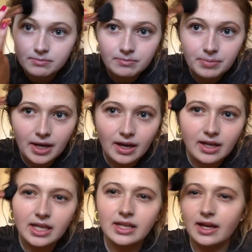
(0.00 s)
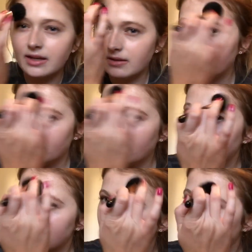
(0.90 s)
but he, like,
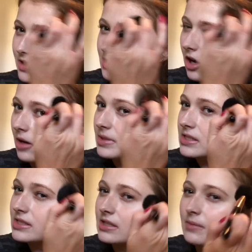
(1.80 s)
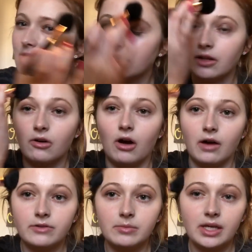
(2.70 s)
some of his comments seemed a little
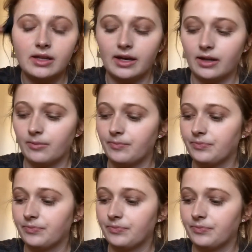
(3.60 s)
off to me, like